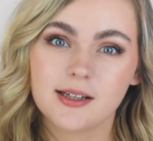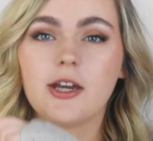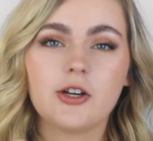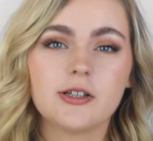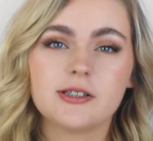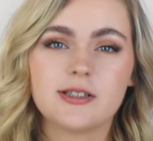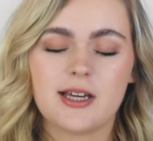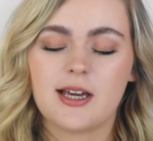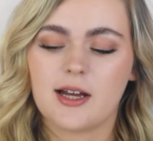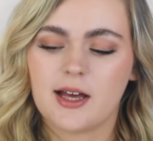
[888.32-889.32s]
And you can
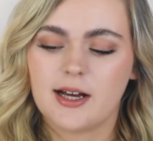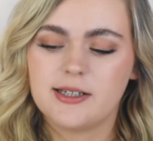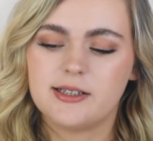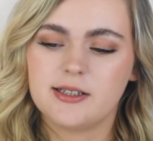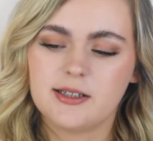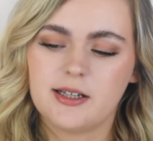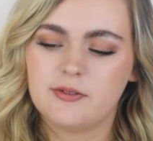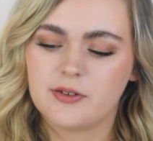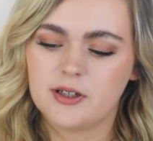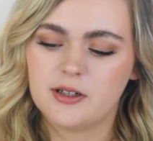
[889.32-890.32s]
see, like, I didn't
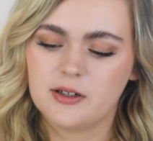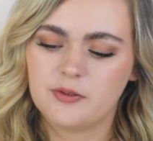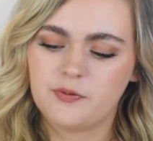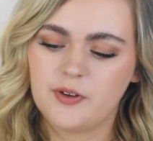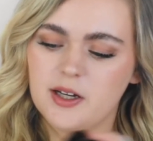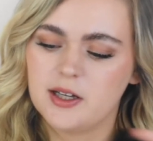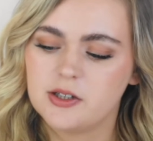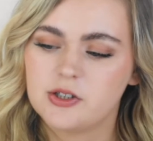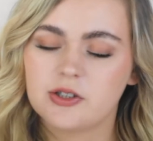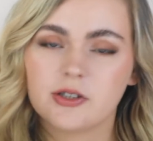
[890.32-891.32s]
even
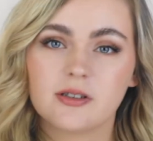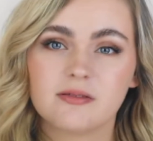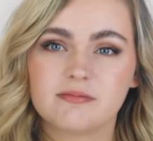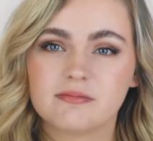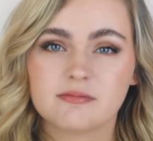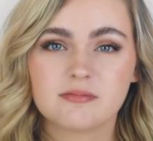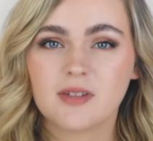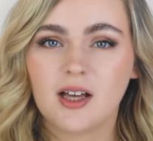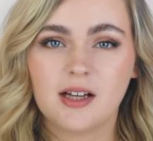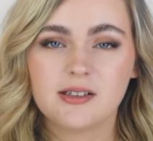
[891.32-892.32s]
finish
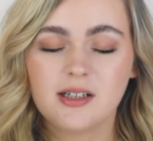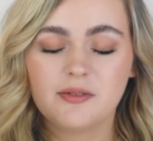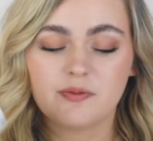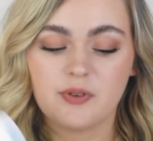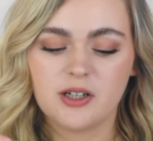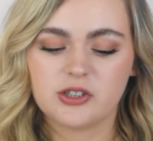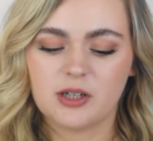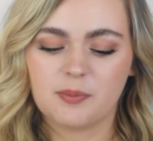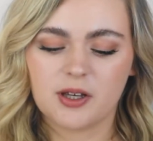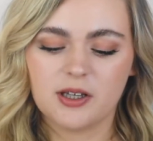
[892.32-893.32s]

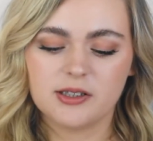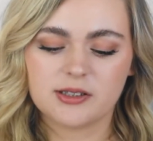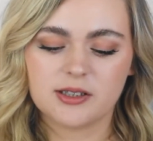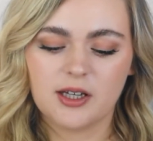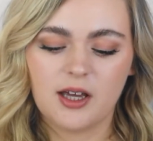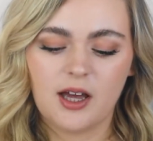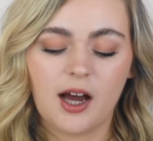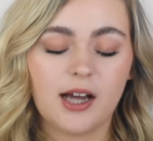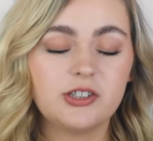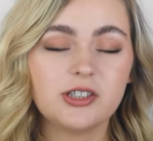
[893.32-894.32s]
it because
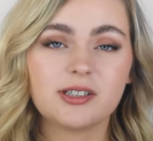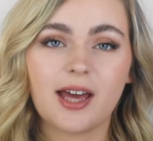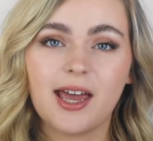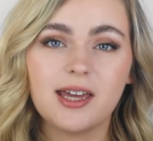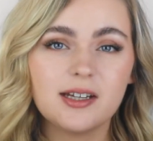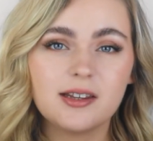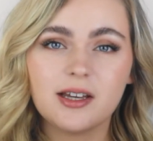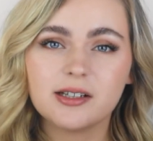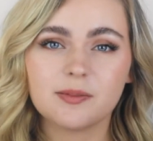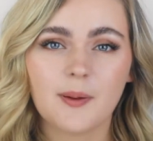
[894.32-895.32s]
I just hated the
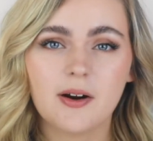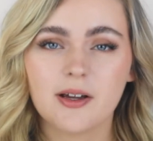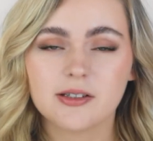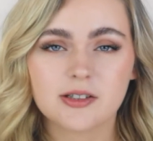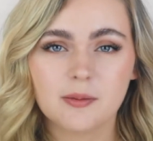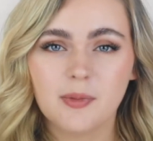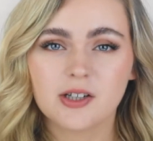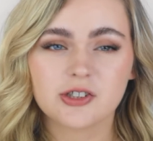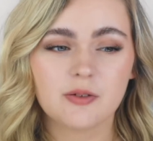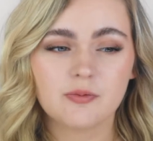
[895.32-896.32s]
experience so
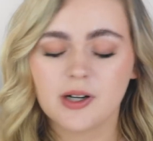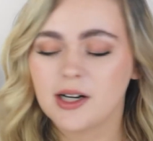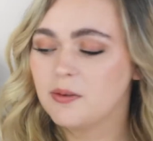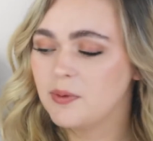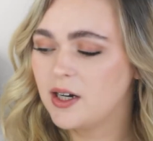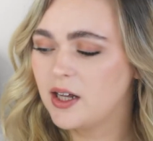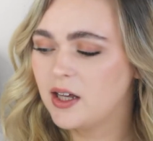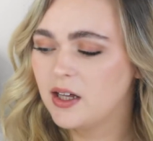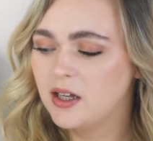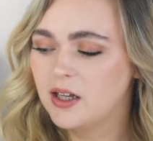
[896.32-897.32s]
much. I really,
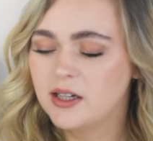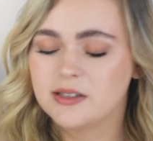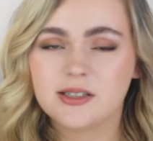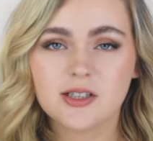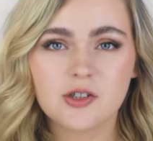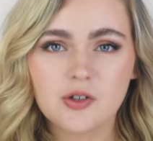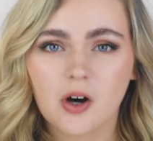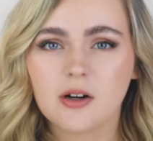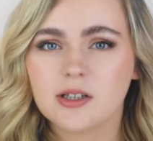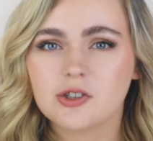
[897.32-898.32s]
really did
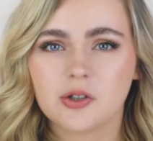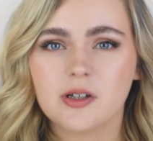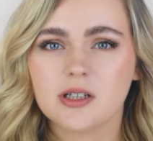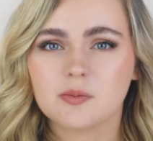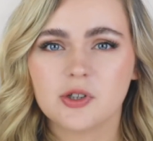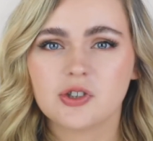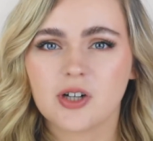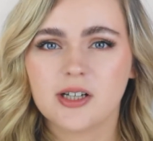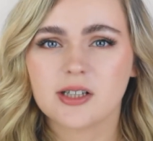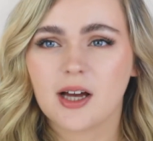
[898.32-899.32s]
not enjoy this
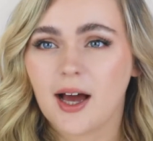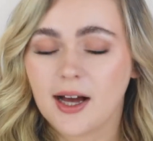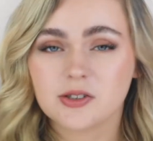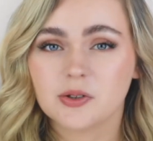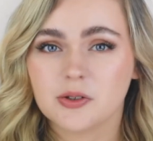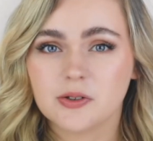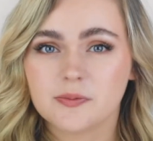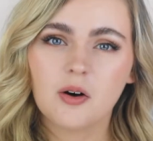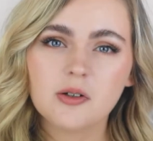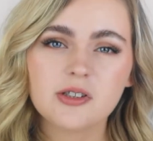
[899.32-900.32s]
moisturizer at all.
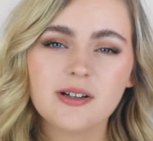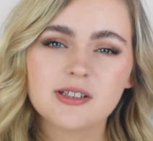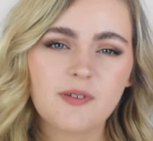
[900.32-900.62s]
Also, it's